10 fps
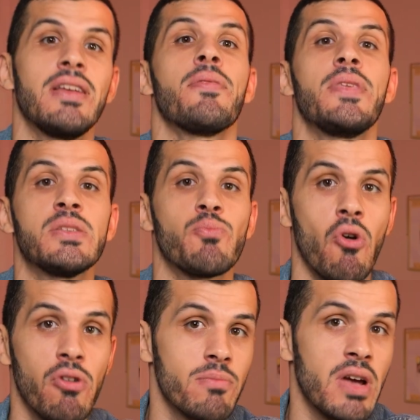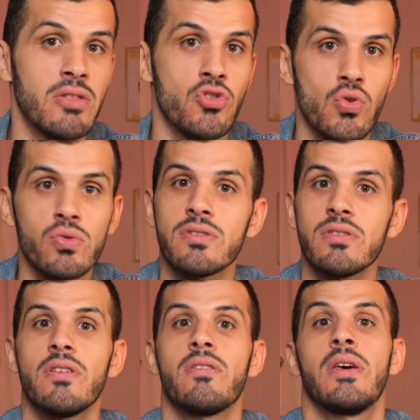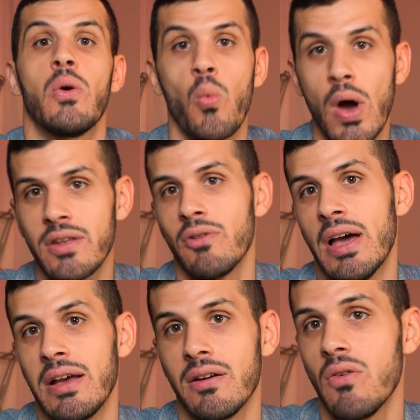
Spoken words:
in this program and choose the one you like,